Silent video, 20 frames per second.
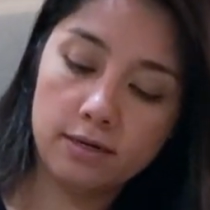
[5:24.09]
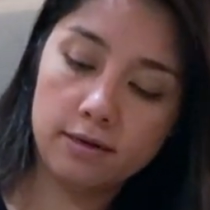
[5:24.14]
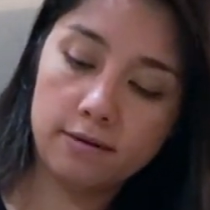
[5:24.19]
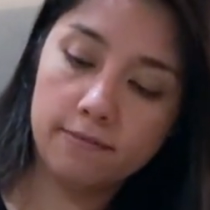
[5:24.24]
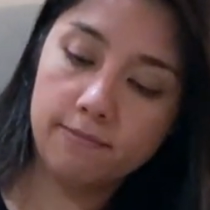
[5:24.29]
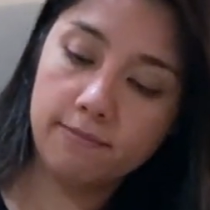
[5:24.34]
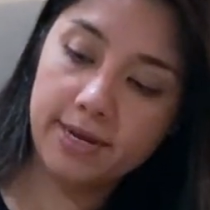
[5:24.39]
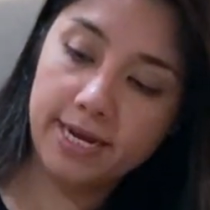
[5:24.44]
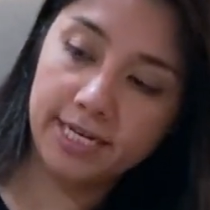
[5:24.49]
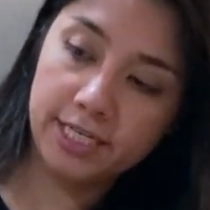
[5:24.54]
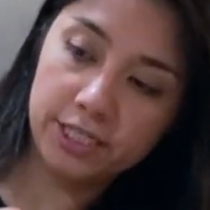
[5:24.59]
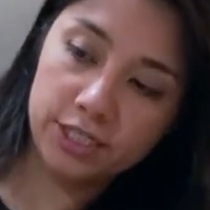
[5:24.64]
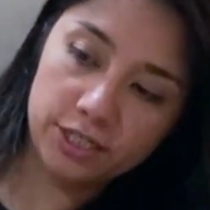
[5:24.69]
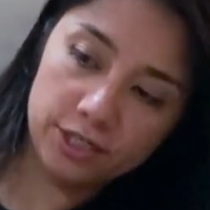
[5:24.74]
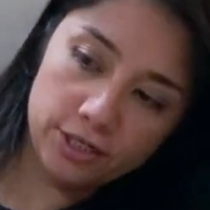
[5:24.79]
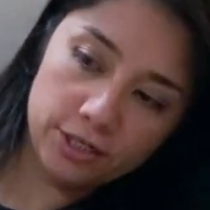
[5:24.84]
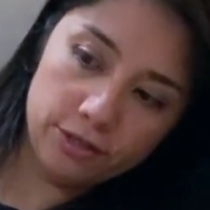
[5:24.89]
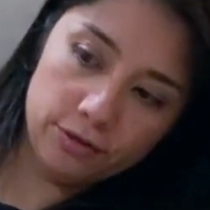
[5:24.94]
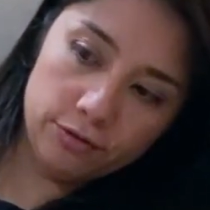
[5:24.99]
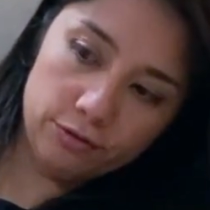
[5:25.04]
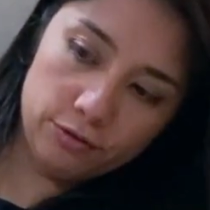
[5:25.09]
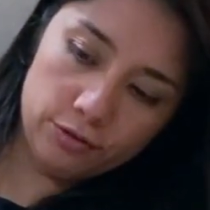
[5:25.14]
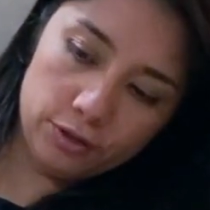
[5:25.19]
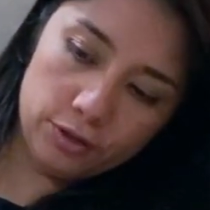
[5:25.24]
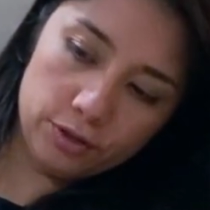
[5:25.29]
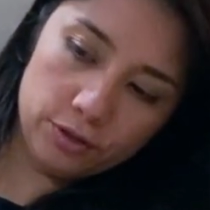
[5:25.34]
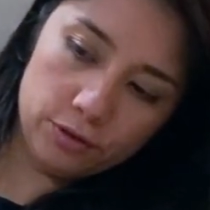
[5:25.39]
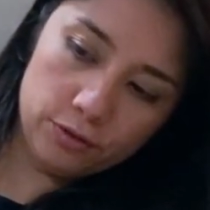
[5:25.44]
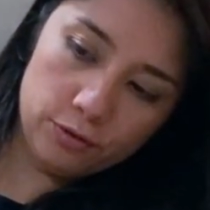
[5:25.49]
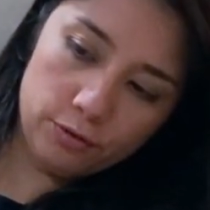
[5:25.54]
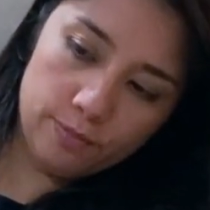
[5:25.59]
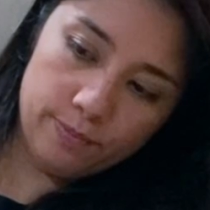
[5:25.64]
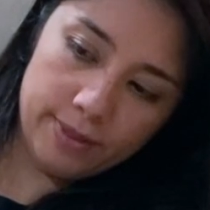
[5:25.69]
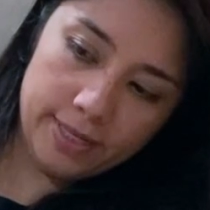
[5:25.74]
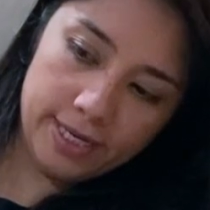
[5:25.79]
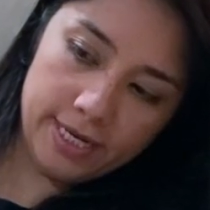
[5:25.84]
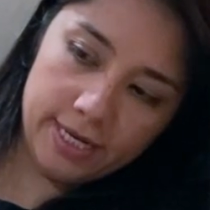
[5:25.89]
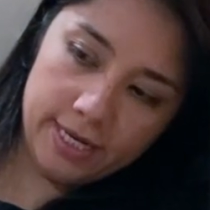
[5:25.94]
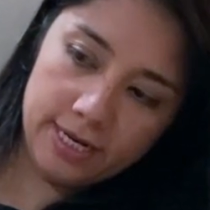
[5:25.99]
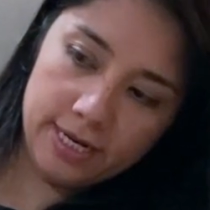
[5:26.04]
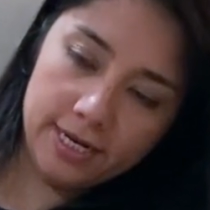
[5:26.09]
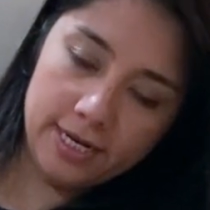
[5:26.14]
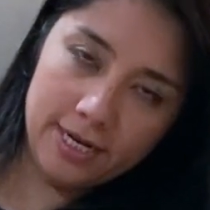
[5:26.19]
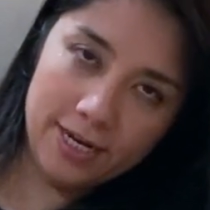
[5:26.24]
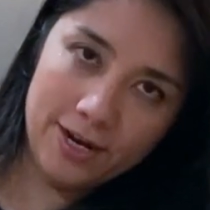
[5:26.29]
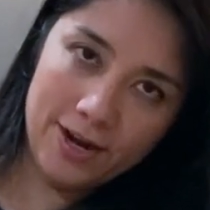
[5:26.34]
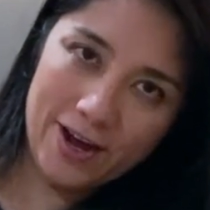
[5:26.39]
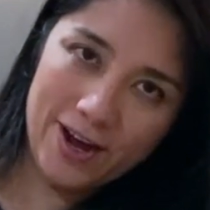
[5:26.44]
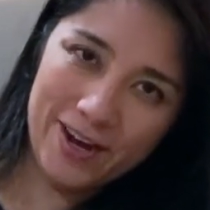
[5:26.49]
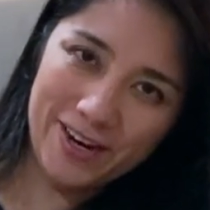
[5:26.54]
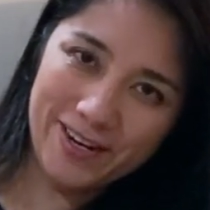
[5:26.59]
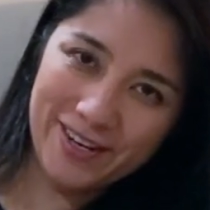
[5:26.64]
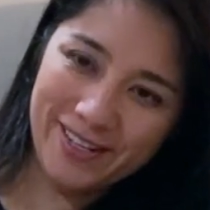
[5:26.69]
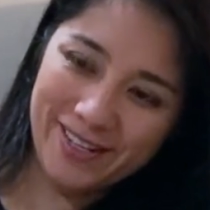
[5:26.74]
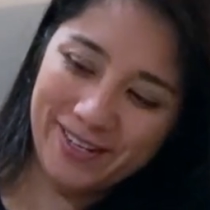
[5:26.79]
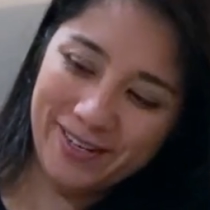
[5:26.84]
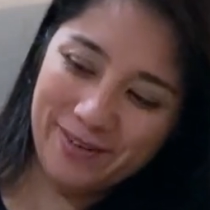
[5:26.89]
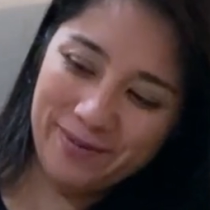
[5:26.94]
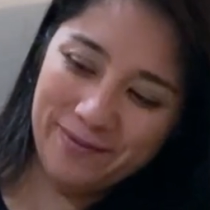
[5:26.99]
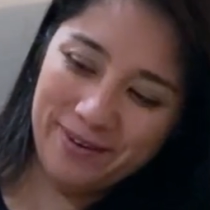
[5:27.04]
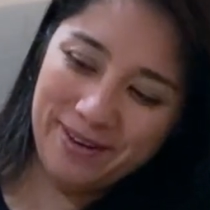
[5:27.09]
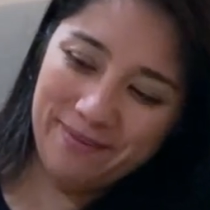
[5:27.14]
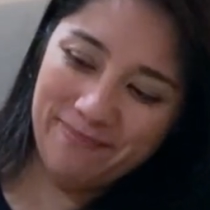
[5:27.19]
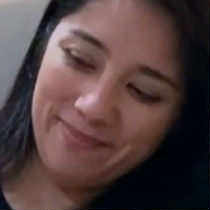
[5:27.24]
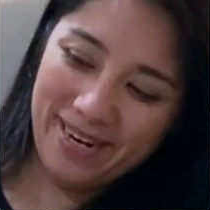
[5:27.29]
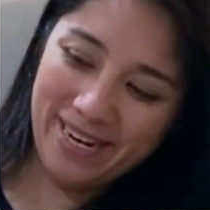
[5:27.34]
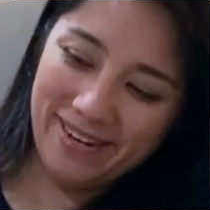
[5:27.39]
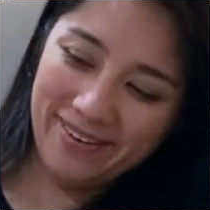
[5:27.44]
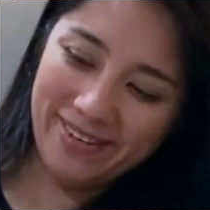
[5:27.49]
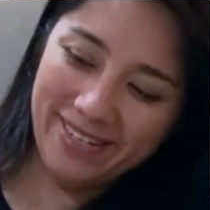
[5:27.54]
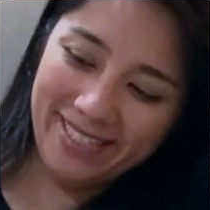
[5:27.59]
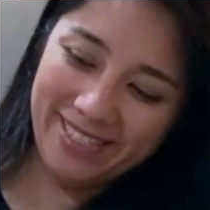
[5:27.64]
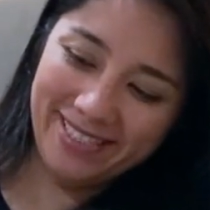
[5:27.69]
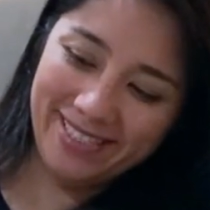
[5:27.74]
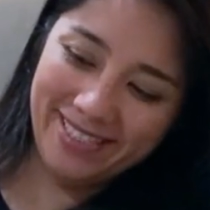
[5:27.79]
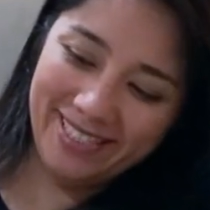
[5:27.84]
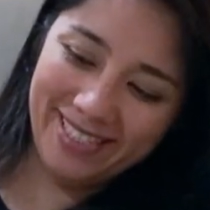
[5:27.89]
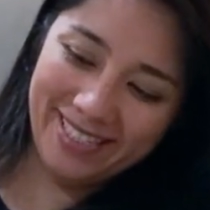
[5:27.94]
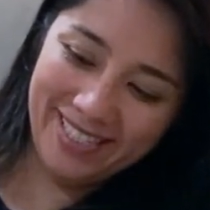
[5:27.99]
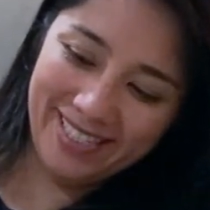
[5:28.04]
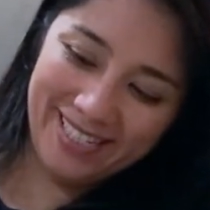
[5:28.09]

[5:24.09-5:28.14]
Make sure you scoop in all your little wheat berries,